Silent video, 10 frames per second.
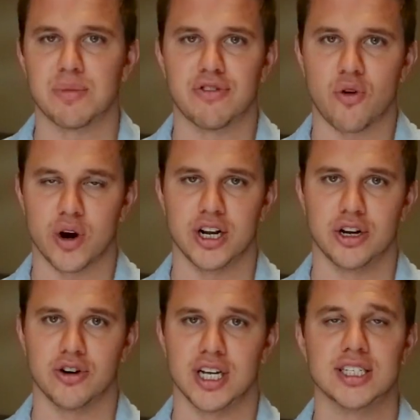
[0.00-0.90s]
above 40
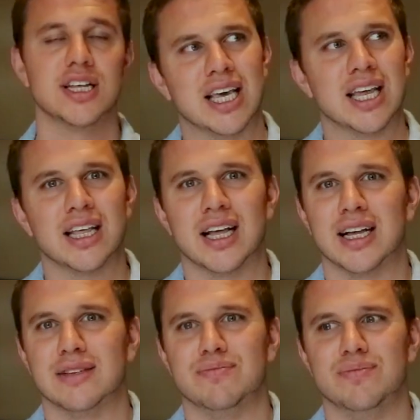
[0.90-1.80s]
degrees, get
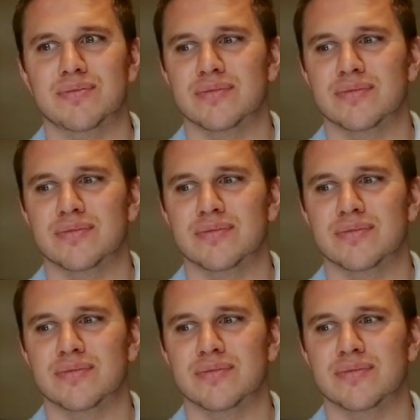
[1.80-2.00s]
a